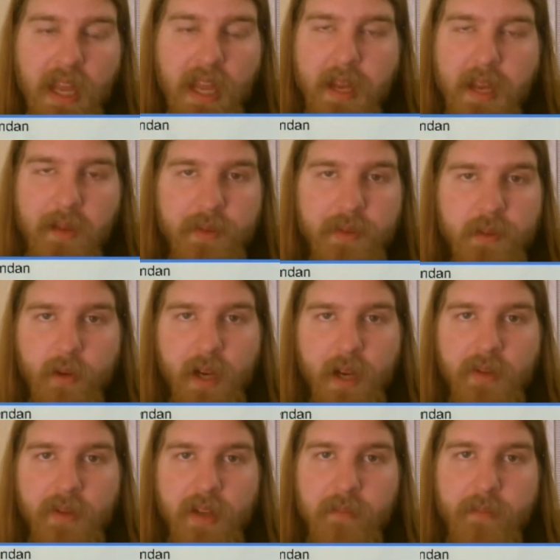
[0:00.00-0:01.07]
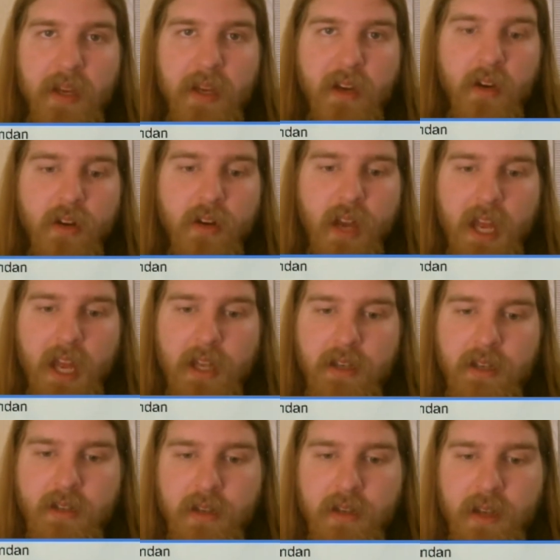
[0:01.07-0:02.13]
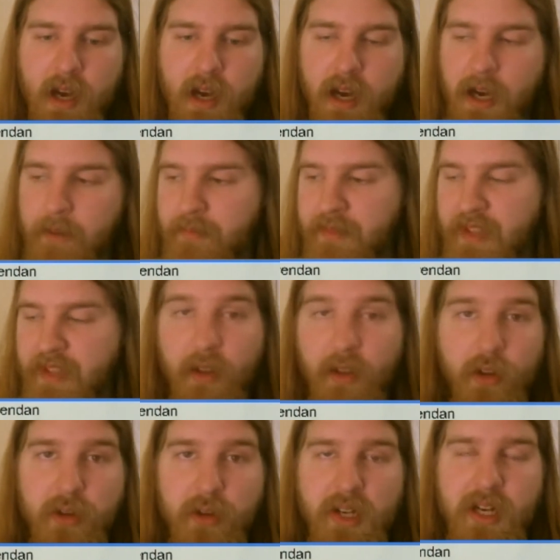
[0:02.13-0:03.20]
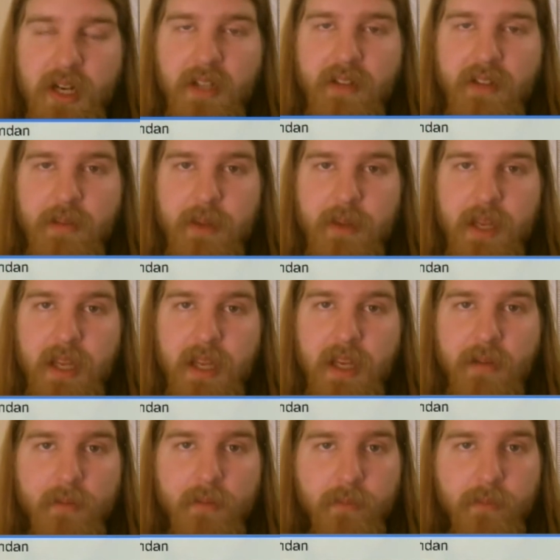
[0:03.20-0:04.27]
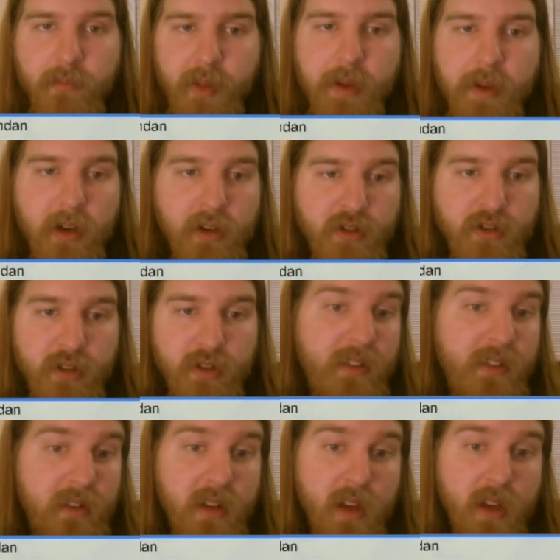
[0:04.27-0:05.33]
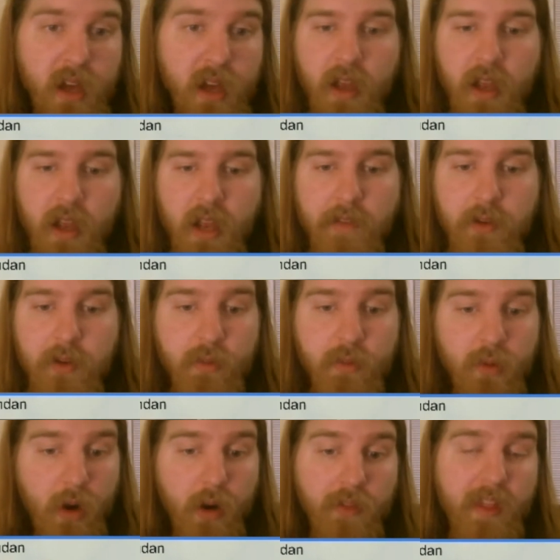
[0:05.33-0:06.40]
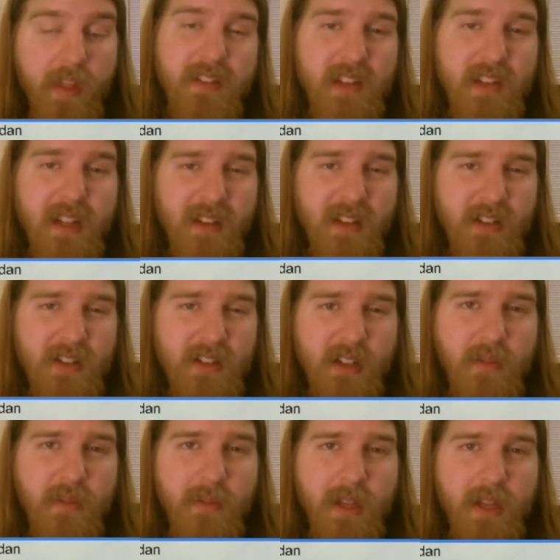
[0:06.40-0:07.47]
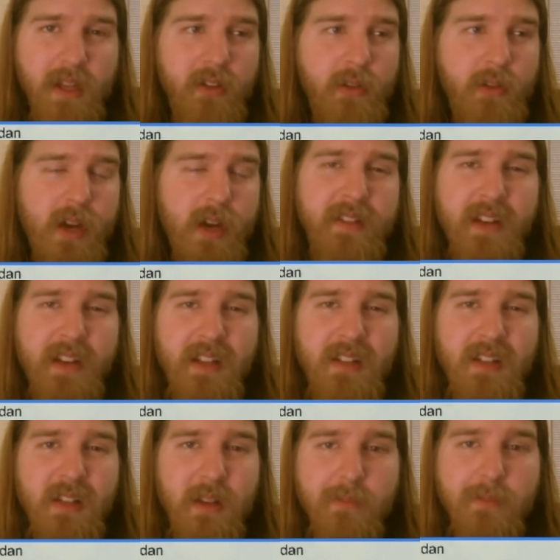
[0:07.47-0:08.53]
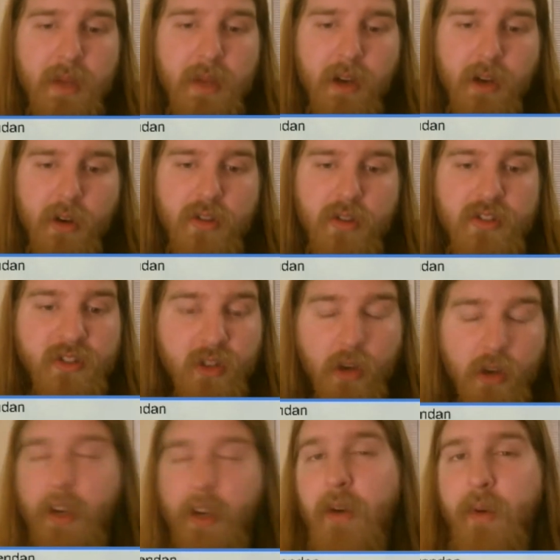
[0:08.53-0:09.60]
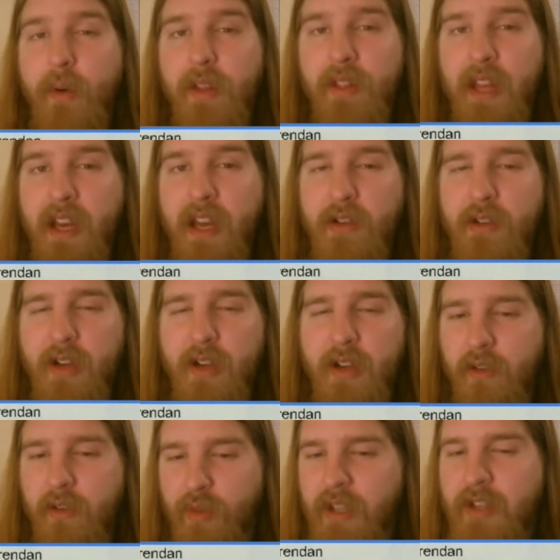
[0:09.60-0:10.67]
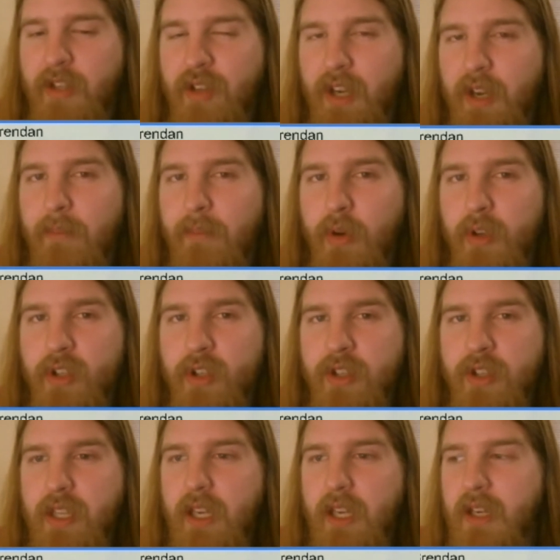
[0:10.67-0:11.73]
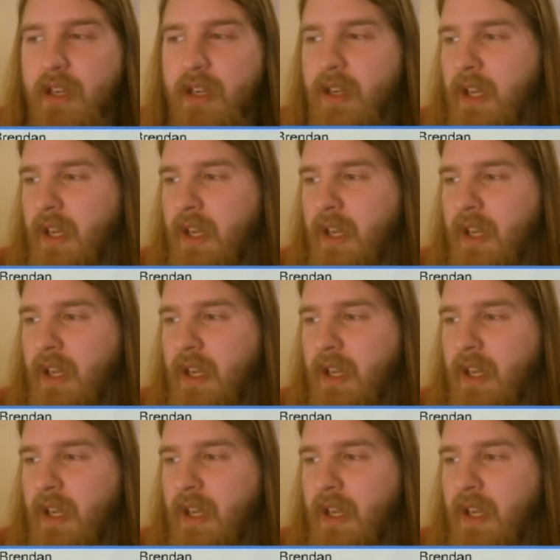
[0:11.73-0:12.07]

games, newer games getting bigger, and um, downloadable content being the bigger stress. Yeah. If you, that's that's actually something I was surprised I didn't see bigger starting out with now, because they're really trying to push the uh,